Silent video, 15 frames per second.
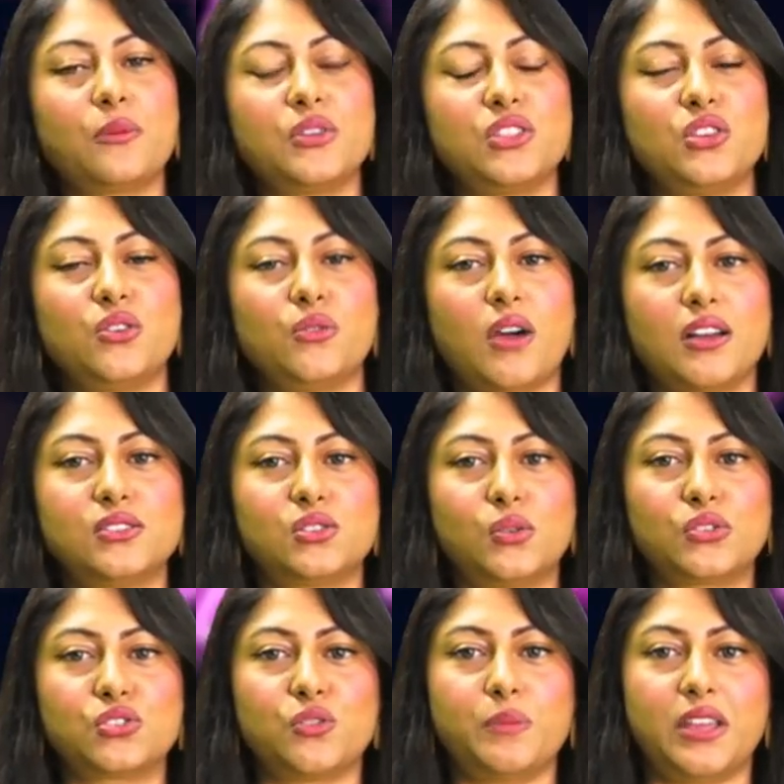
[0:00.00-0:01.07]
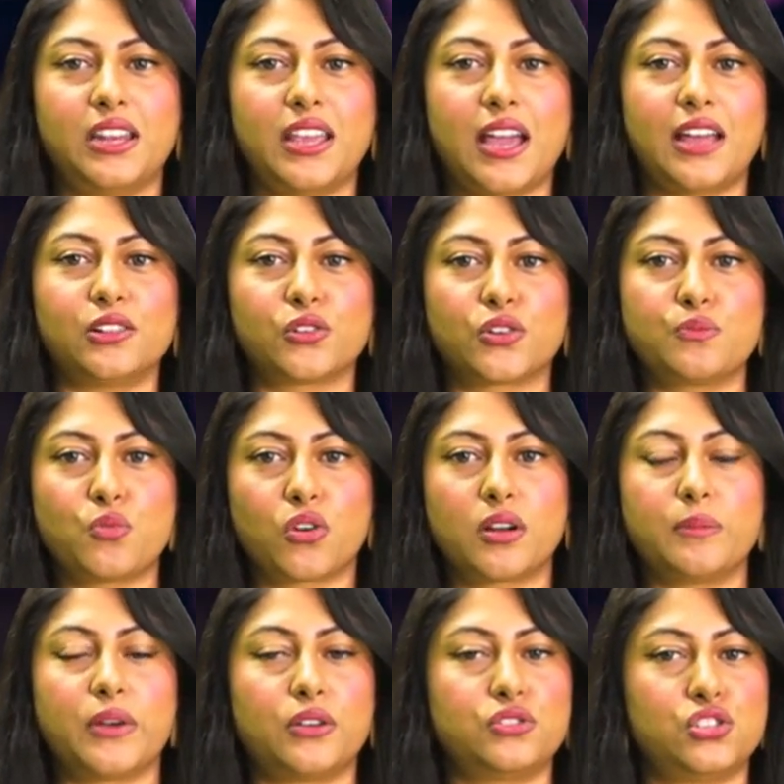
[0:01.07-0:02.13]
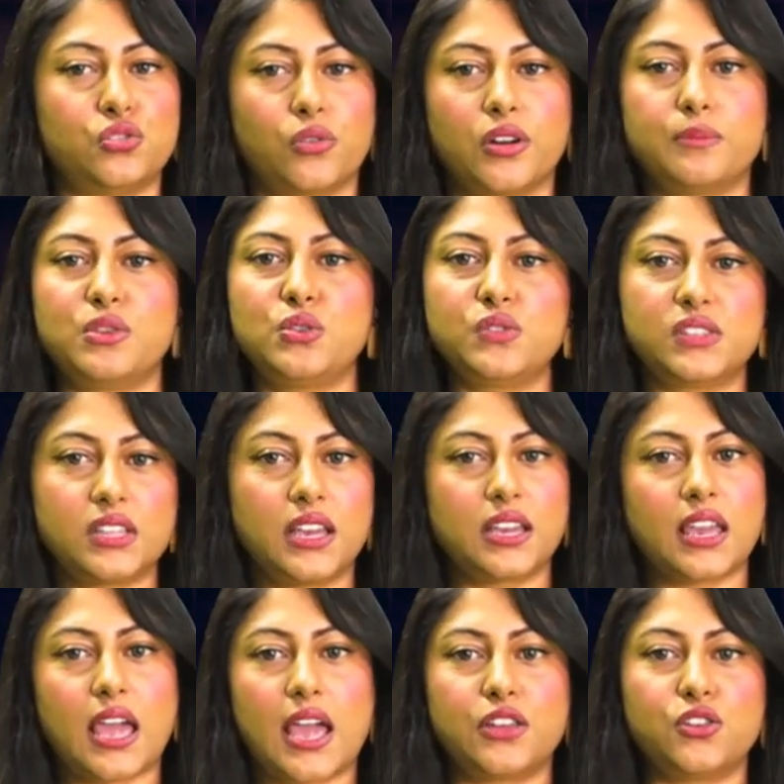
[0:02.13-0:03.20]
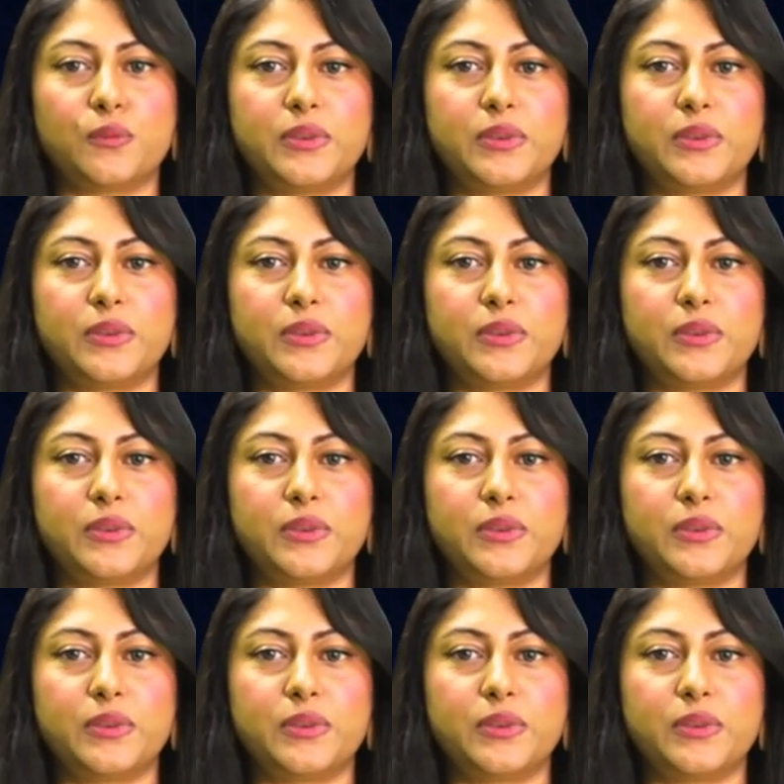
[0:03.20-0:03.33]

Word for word: with you on social media and learn more about your music and your